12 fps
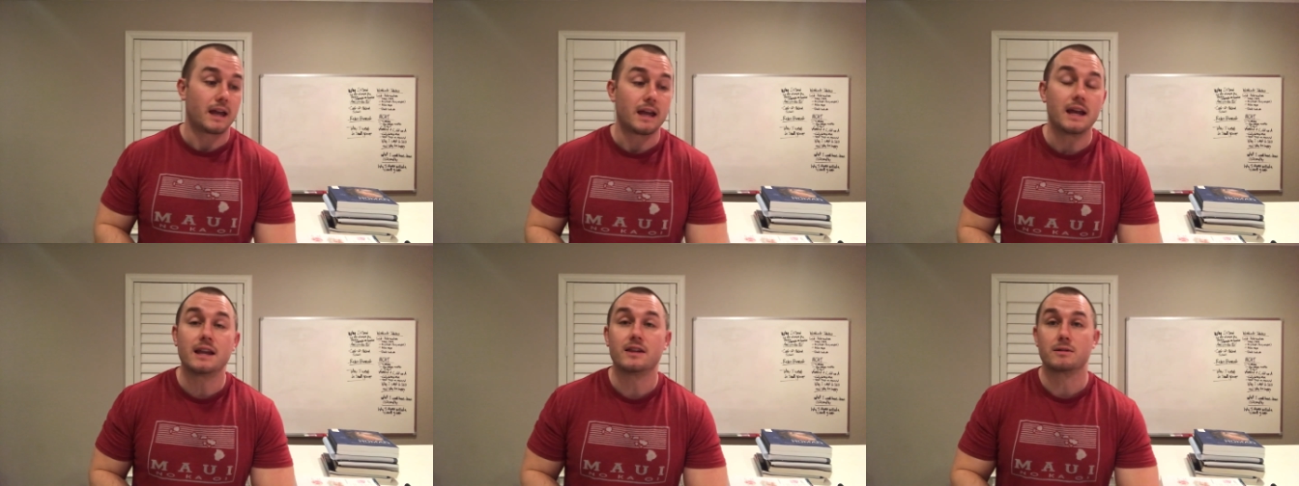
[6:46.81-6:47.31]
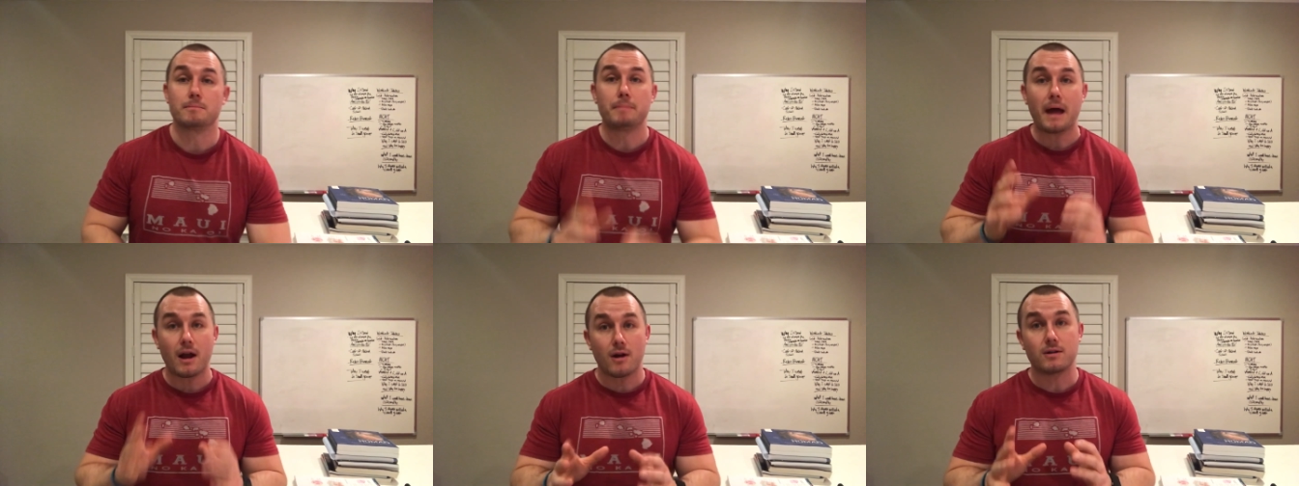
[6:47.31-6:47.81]
it is
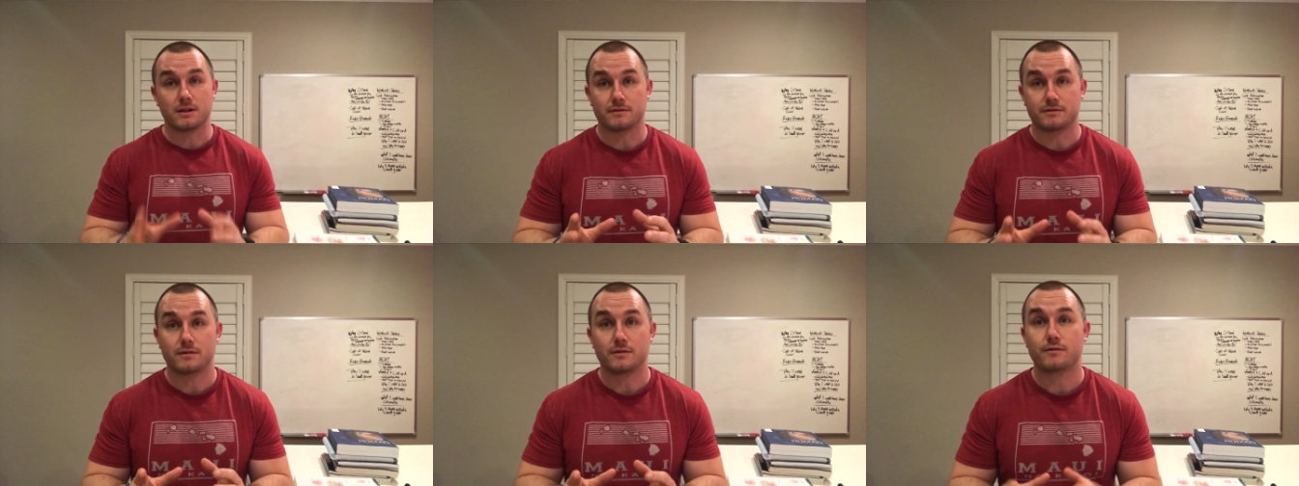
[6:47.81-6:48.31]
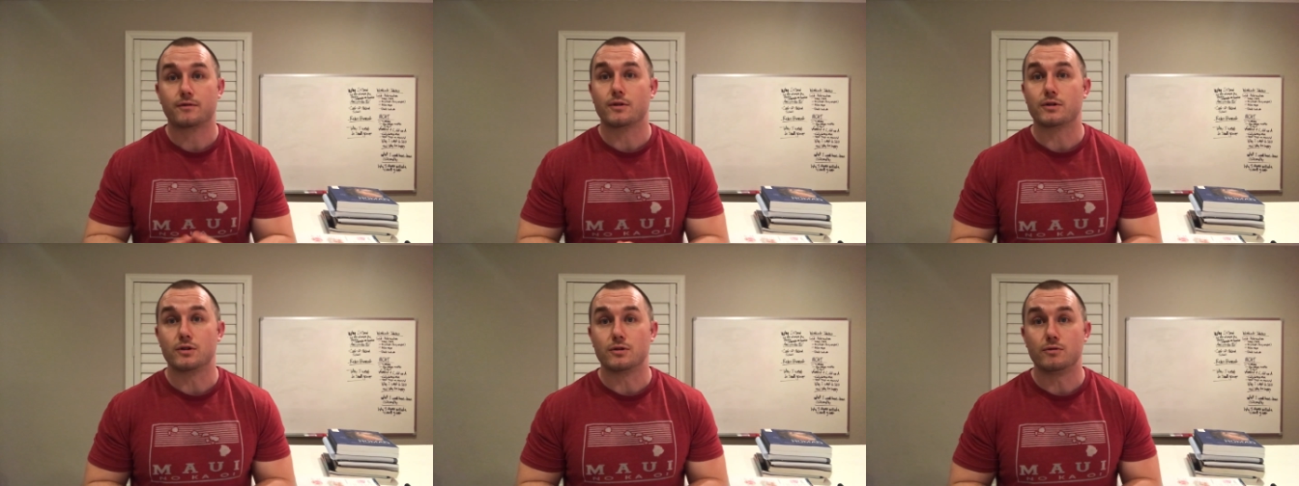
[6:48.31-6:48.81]
imperative for
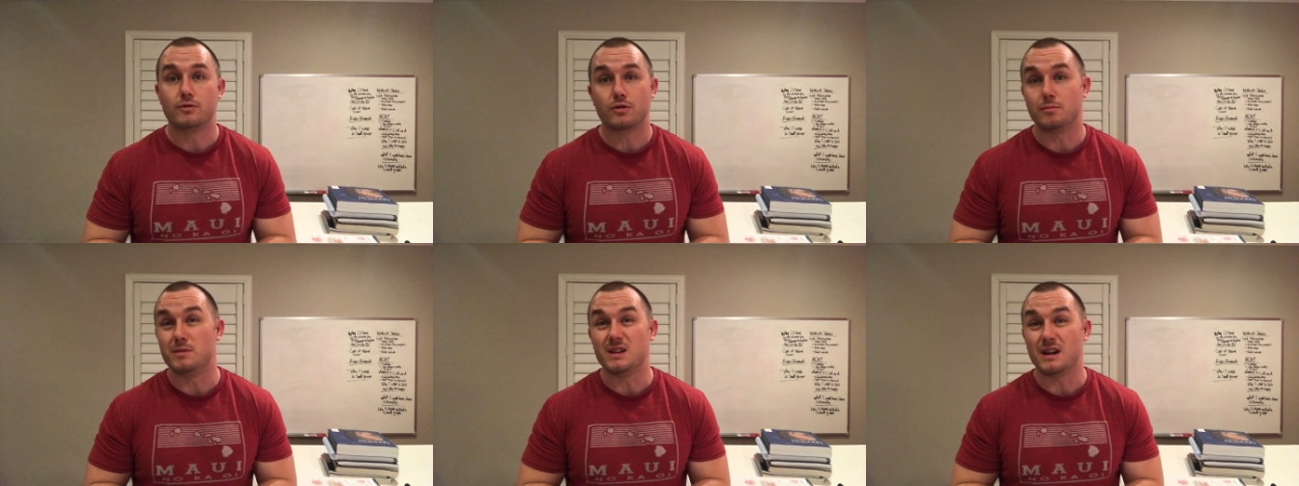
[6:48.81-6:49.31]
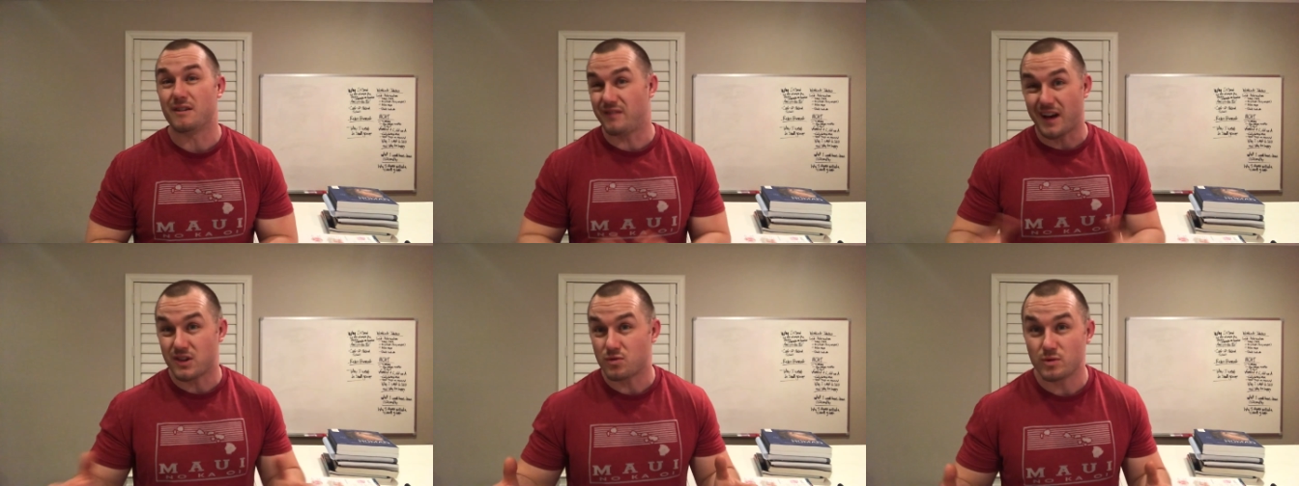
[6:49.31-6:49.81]
you to be a
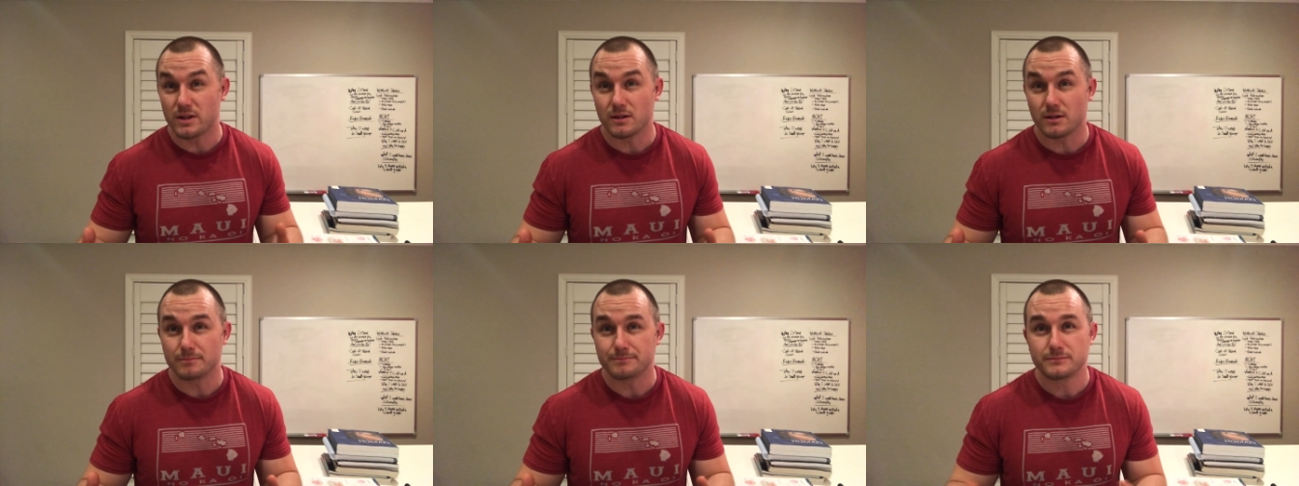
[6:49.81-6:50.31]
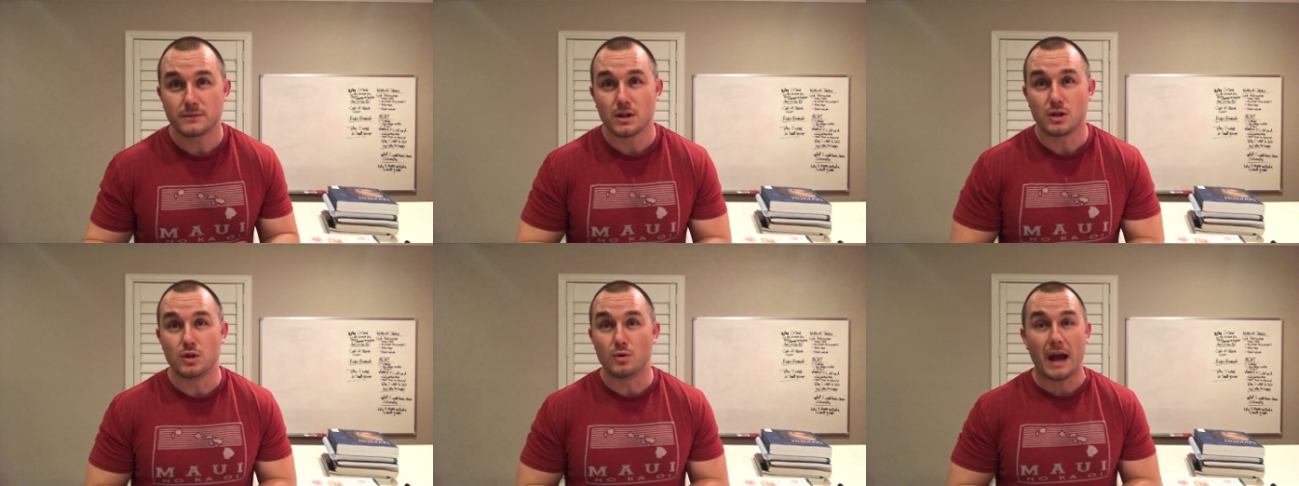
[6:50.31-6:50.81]
fast reader.
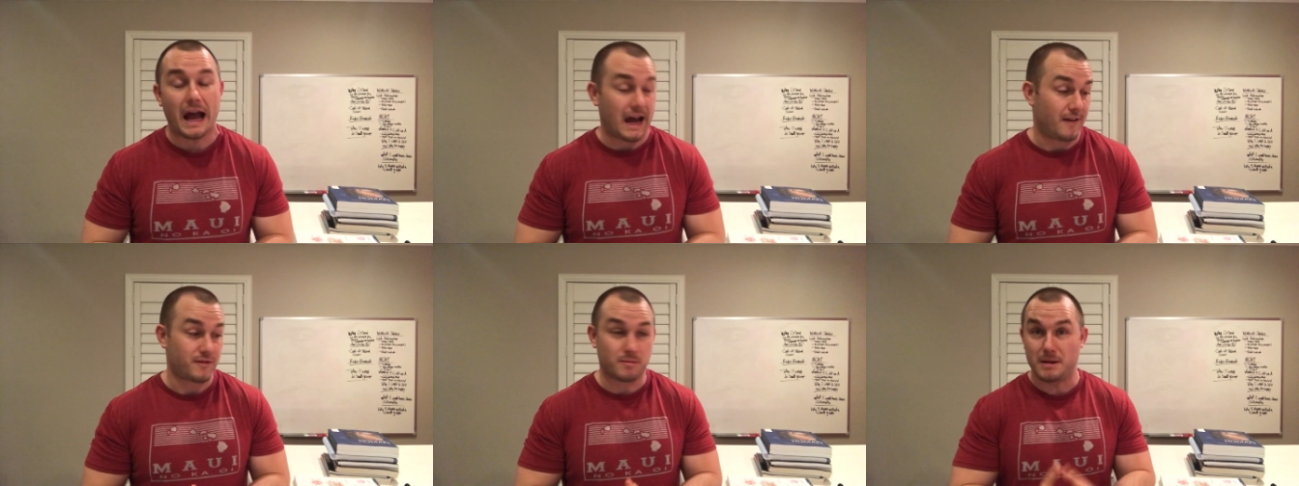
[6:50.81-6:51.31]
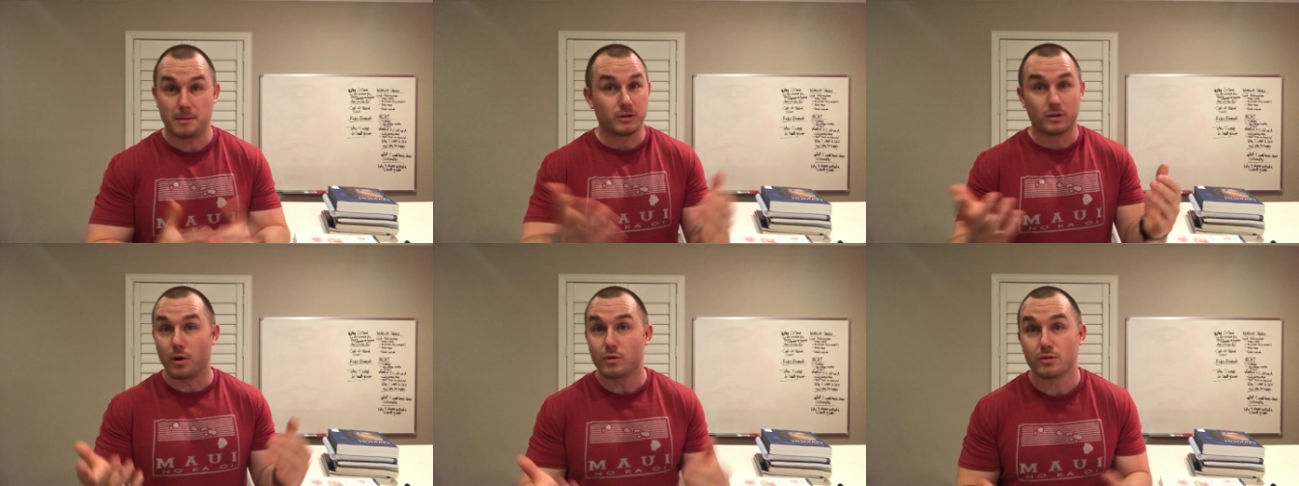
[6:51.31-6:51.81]
You have to be able to
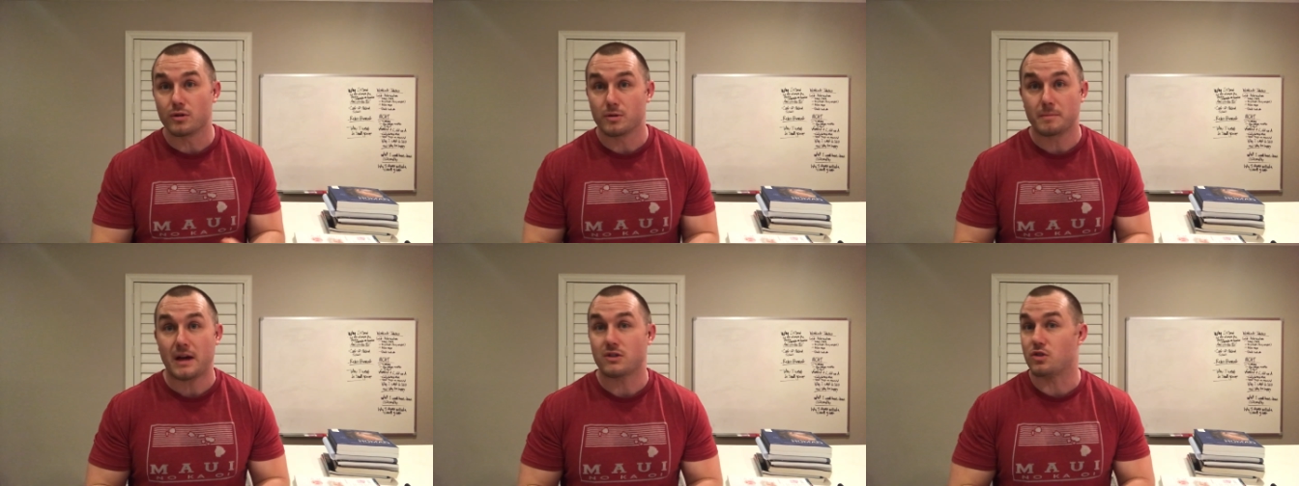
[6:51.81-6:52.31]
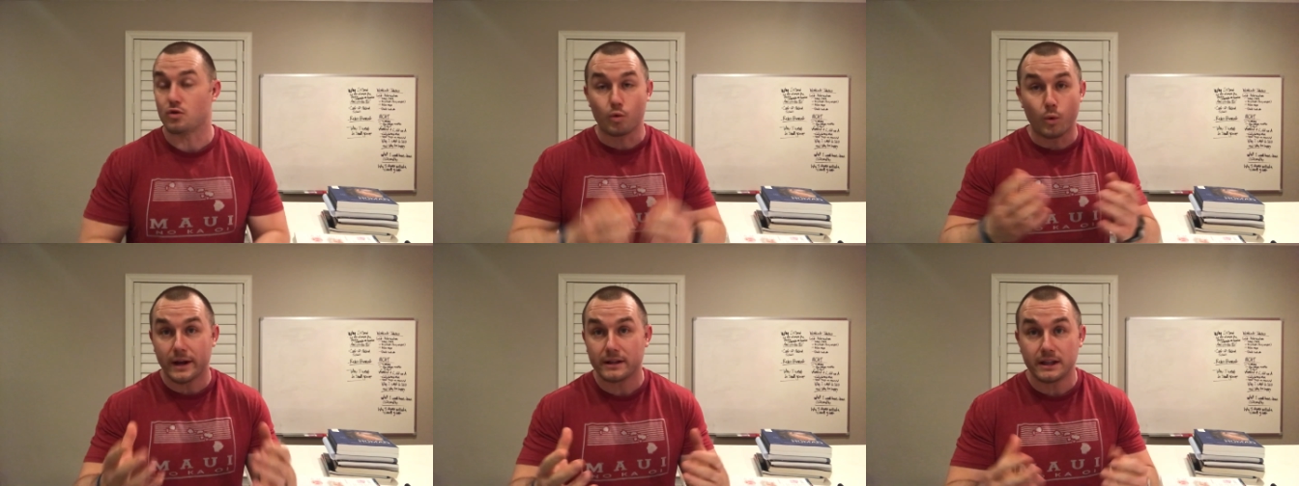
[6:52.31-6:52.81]
go through those passages
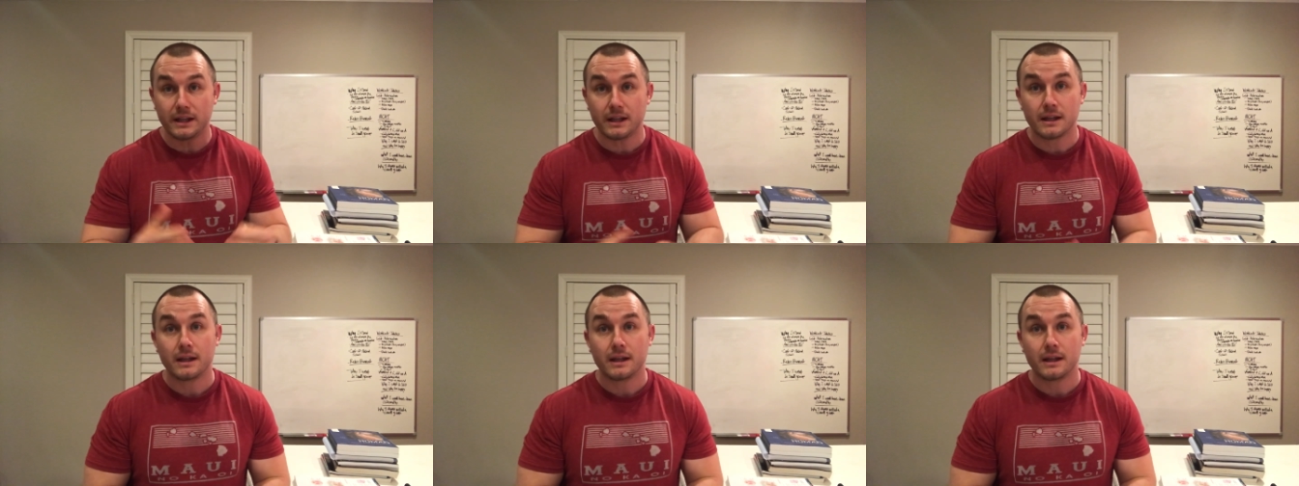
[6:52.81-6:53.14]
quickly,